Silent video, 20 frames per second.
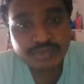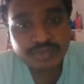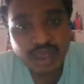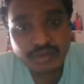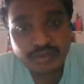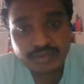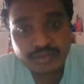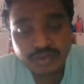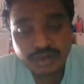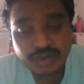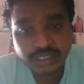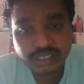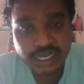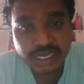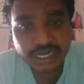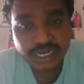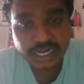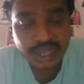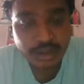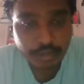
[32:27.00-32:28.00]
Those are
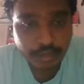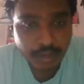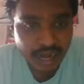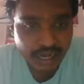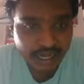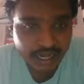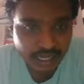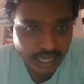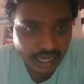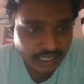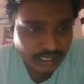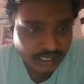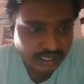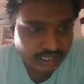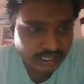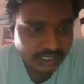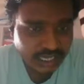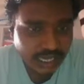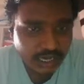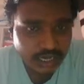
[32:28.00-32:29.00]
types of settling
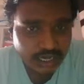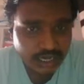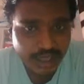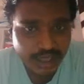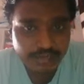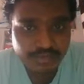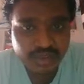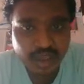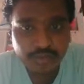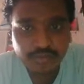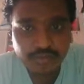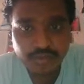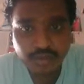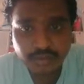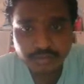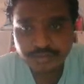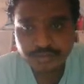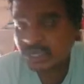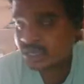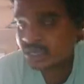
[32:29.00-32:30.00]
particles. These are
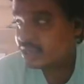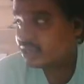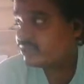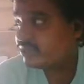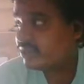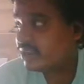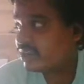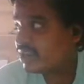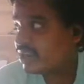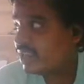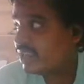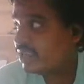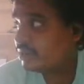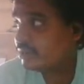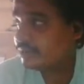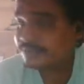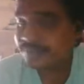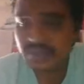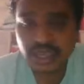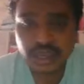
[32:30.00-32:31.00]
types of
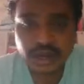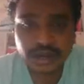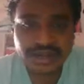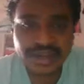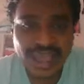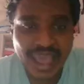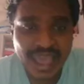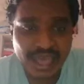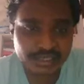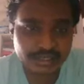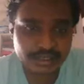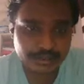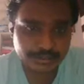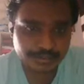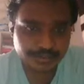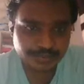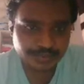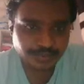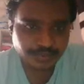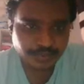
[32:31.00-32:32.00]
settling
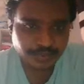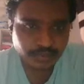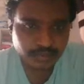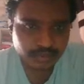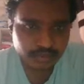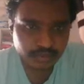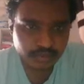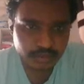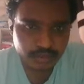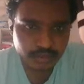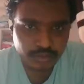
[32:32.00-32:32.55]
tanks.